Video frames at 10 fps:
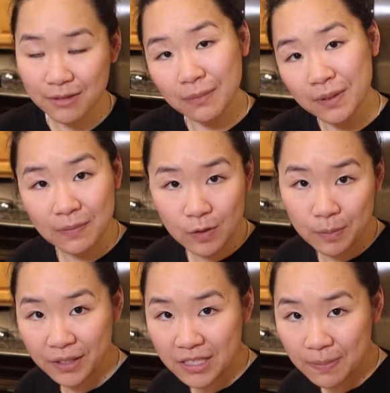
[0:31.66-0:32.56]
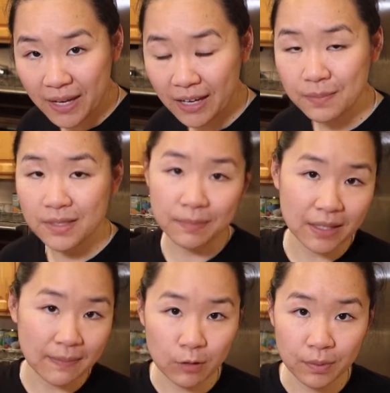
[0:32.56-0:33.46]
sometimes we put in Spam,
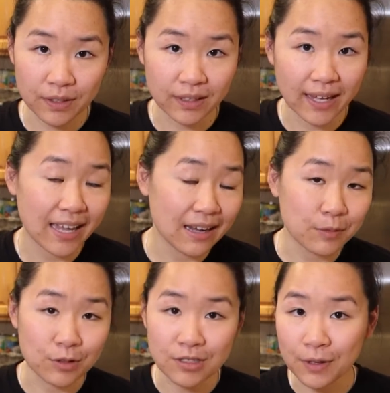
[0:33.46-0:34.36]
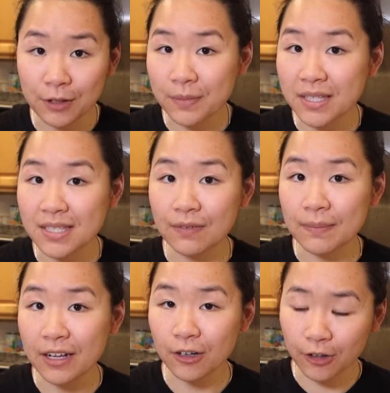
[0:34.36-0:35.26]
sometimes we'll put in ham or some other meats that we
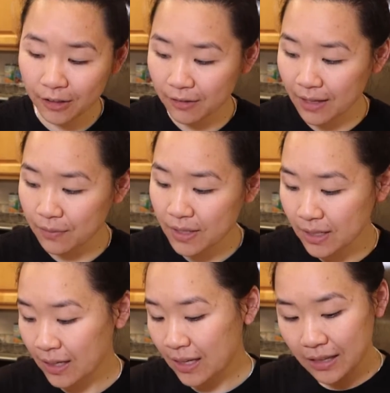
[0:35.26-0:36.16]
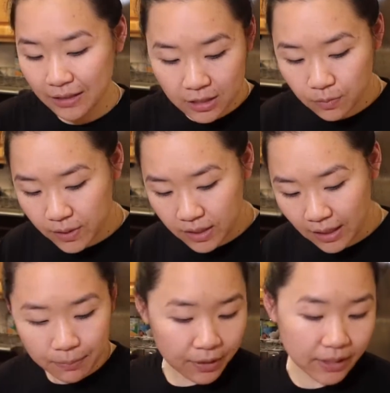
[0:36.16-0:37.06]
made earlier that week. This
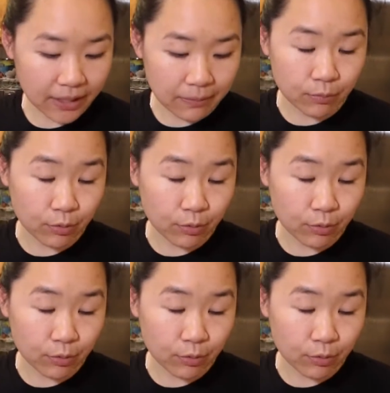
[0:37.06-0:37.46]
week I'm putting in